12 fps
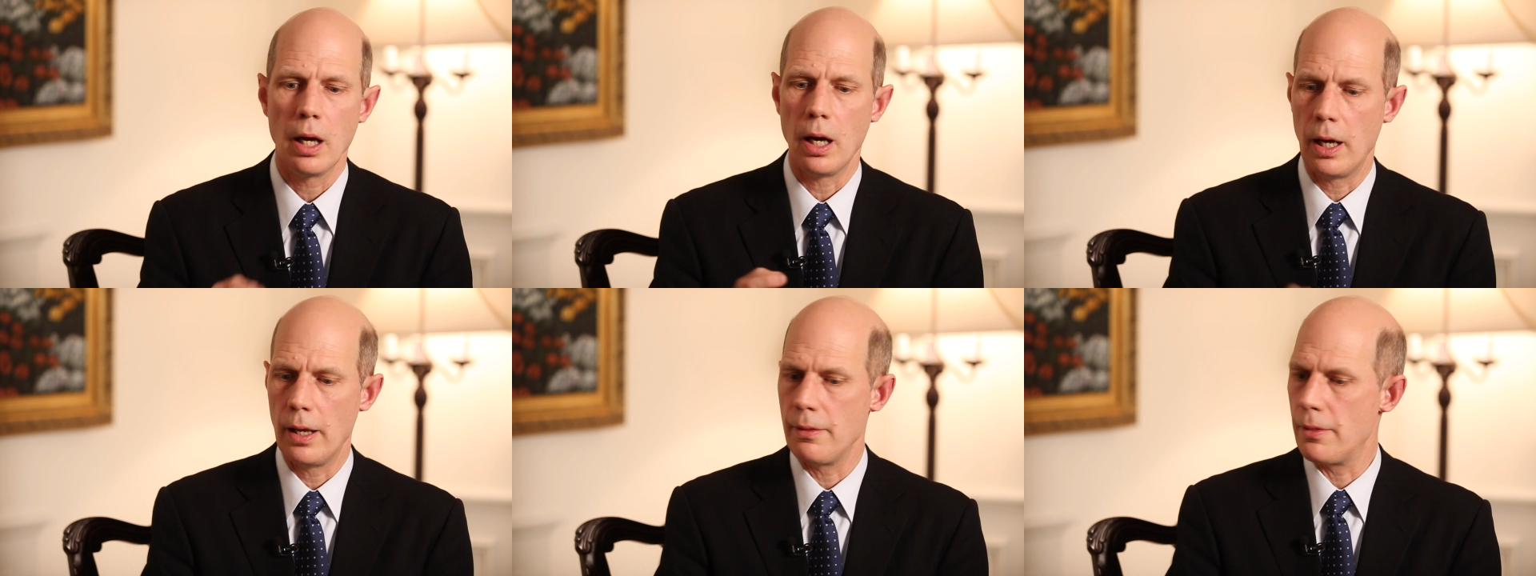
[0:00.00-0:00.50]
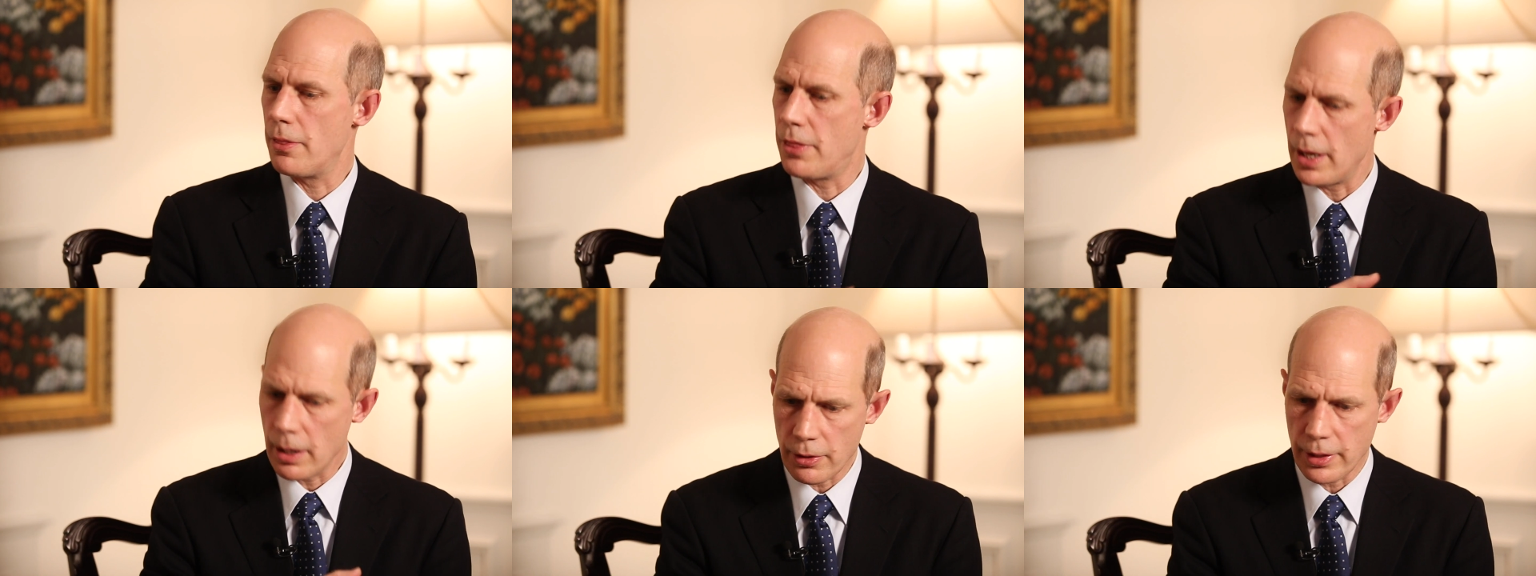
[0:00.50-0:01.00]

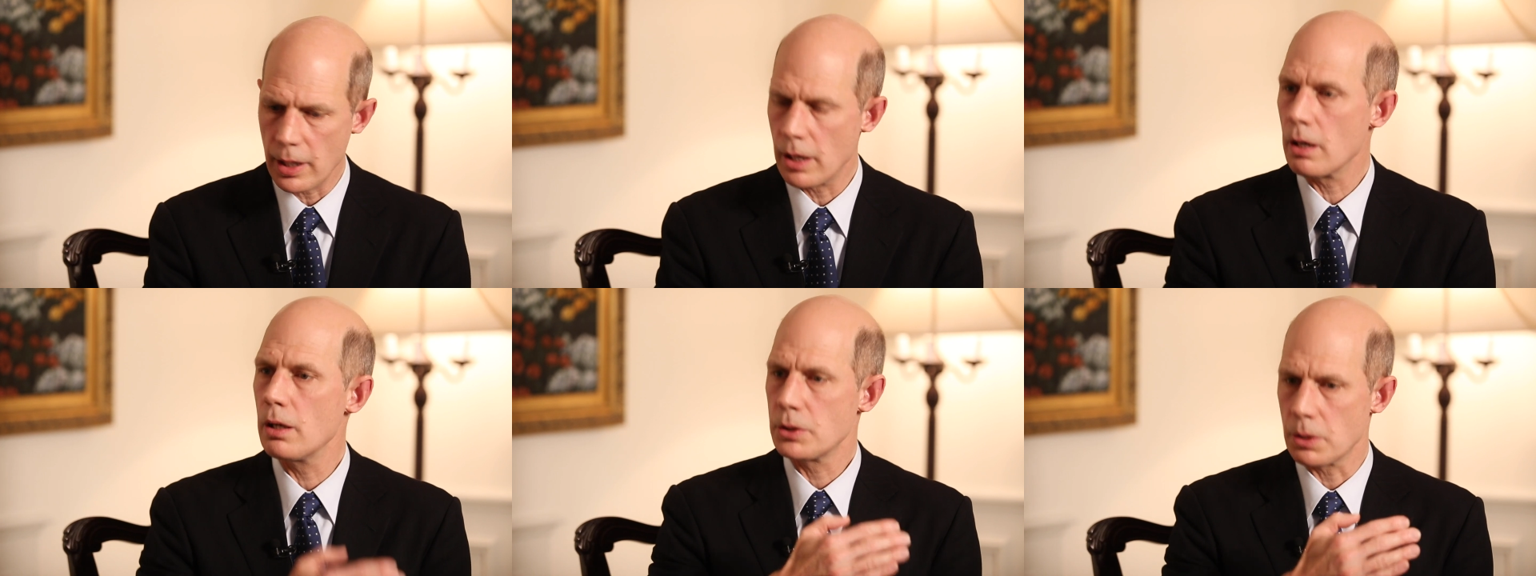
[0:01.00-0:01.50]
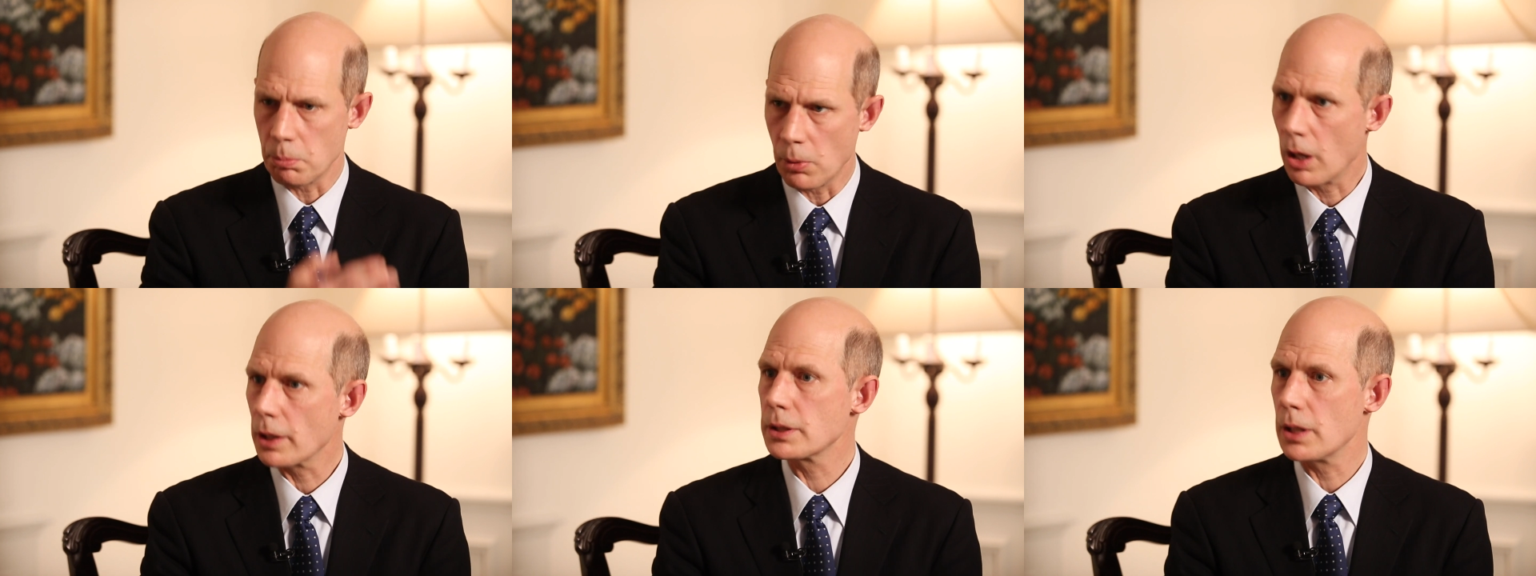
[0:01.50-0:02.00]
They're there to
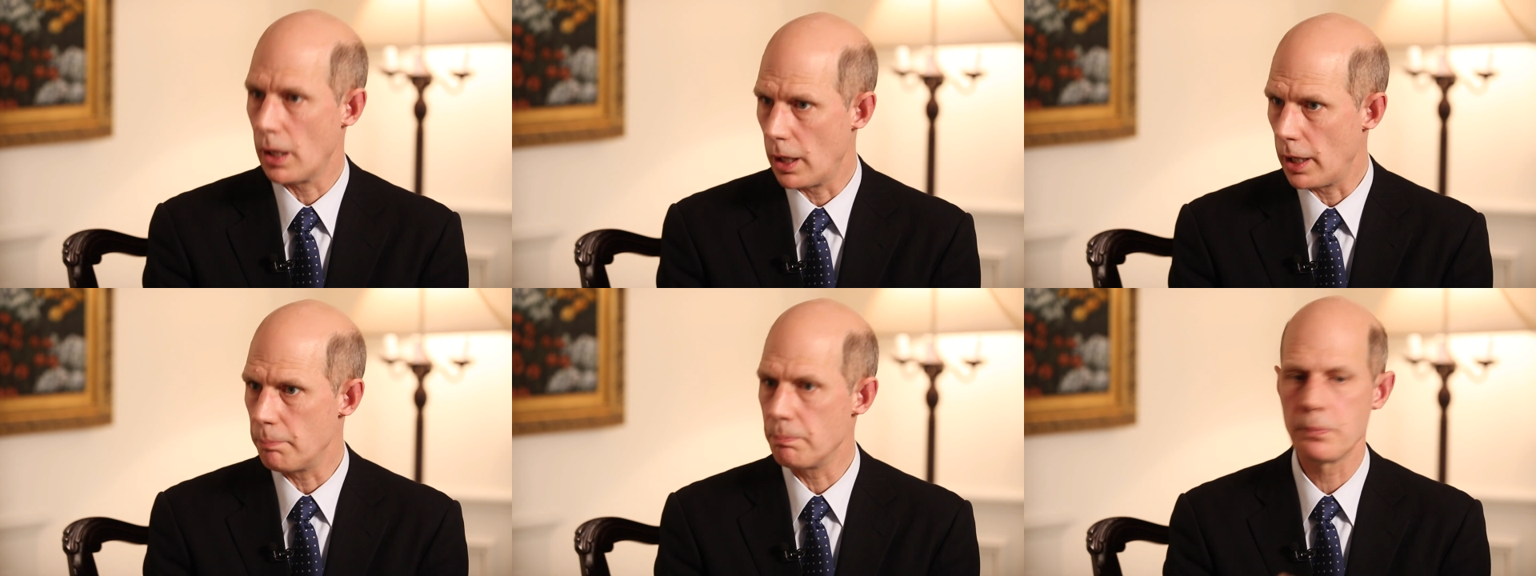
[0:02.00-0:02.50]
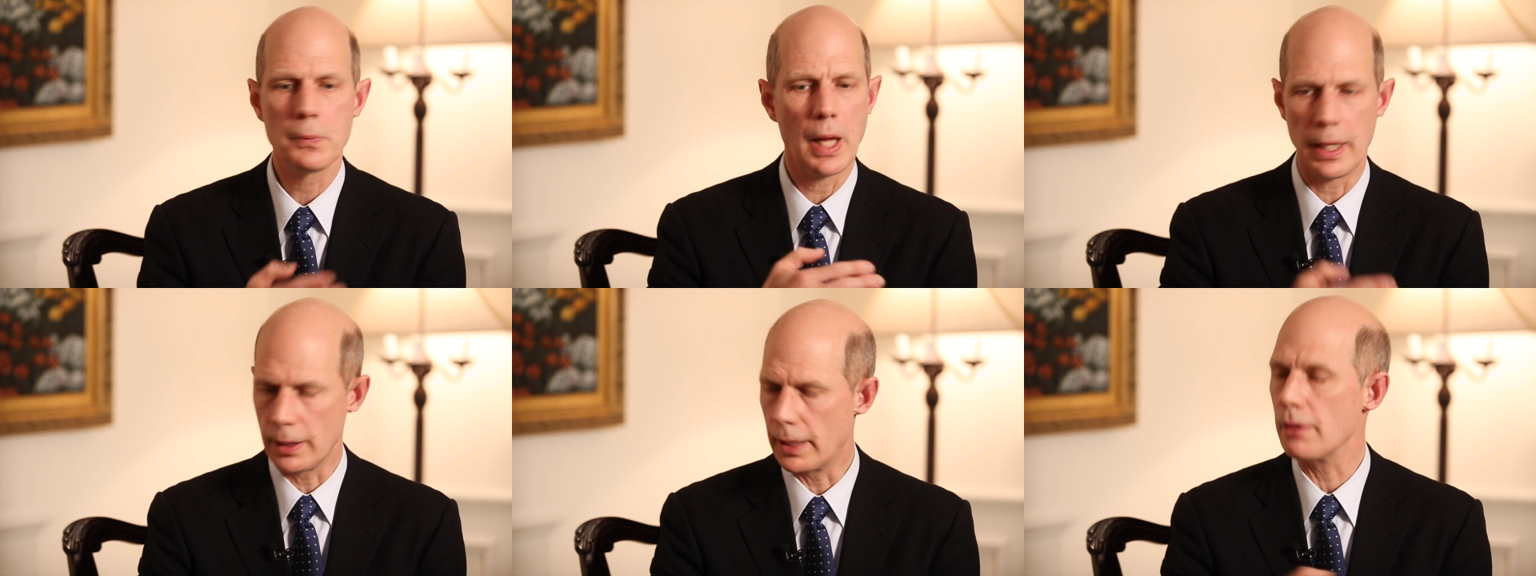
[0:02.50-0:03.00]
mark time
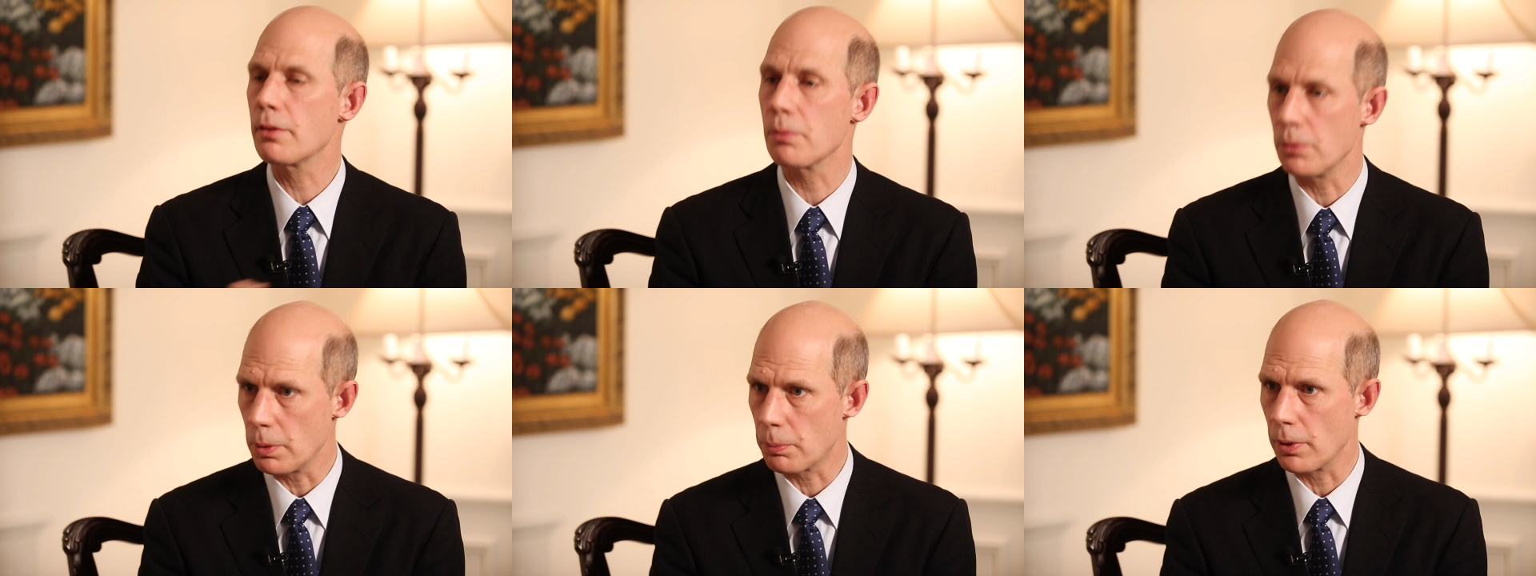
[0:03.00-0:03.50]
and get through the